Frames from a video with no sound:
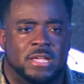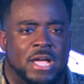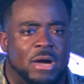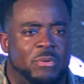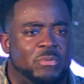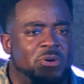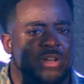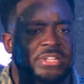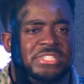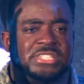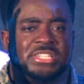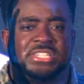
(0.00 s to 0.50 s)

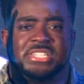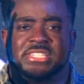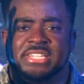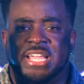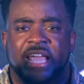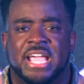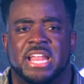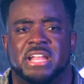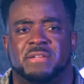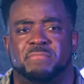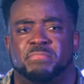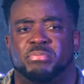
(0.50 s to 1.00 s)
I want us to
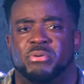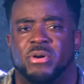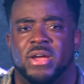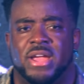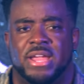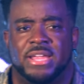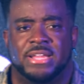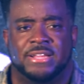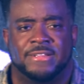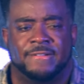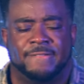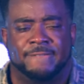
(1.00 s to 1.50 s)
stand and
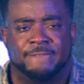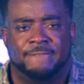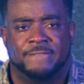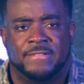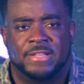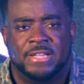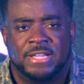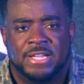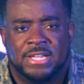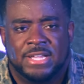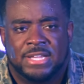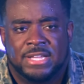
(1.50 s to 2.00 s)
pray.
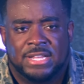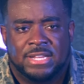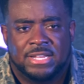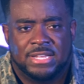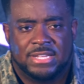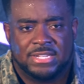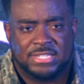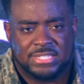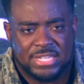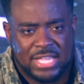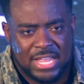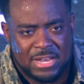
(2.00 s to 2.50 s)

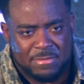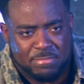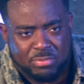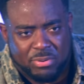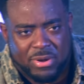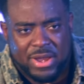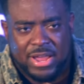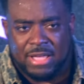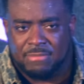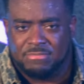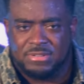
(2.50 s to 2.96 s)
Let's stand and pray.